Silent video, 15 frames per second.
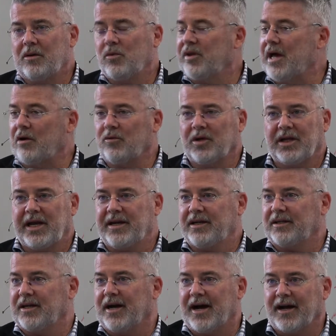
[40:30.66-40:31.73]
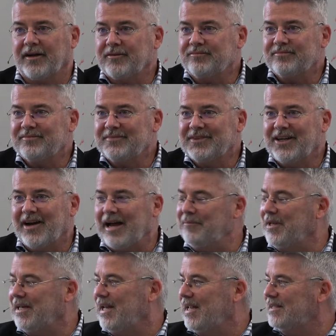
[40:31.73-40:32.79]
without relating to God. I
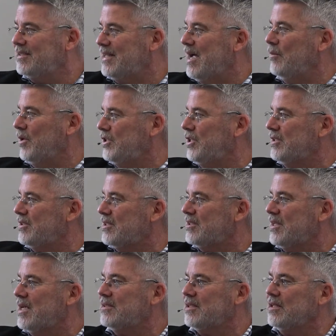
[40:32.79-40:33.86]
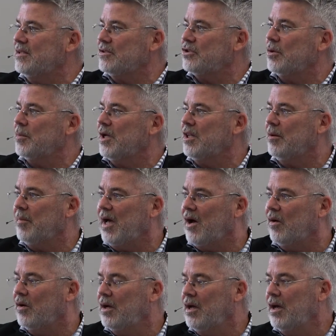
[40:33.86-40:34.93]
mean, isn't that what Jesus says in the Sermon on the
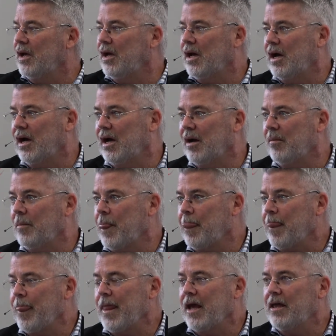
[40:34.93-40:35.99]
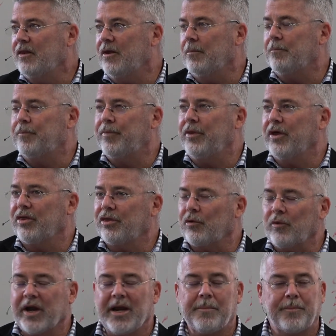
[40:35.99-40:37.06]
Mount? The
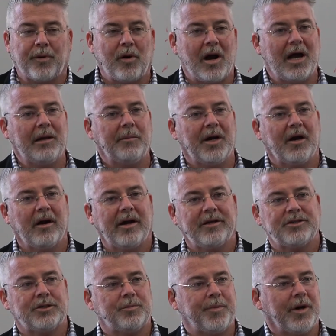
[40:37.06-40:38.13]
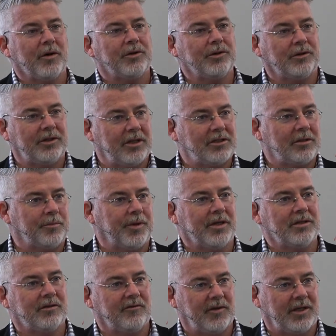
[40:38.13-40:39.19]
three primary spiritual
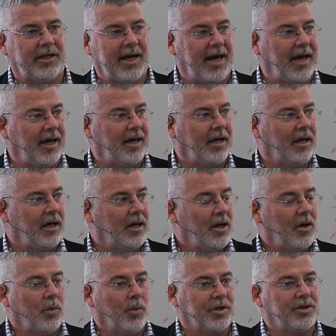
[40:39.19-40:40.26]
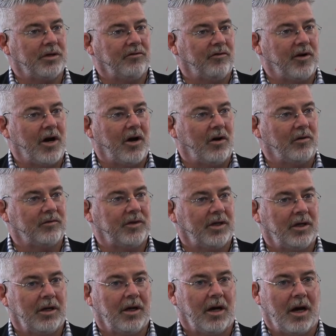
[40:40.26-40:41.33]
disciplines of the day, which involved
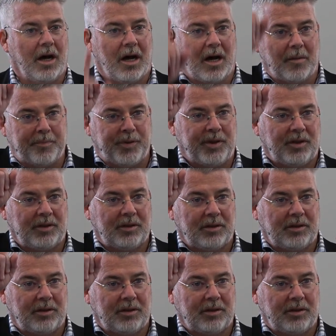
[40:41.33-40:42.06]
up,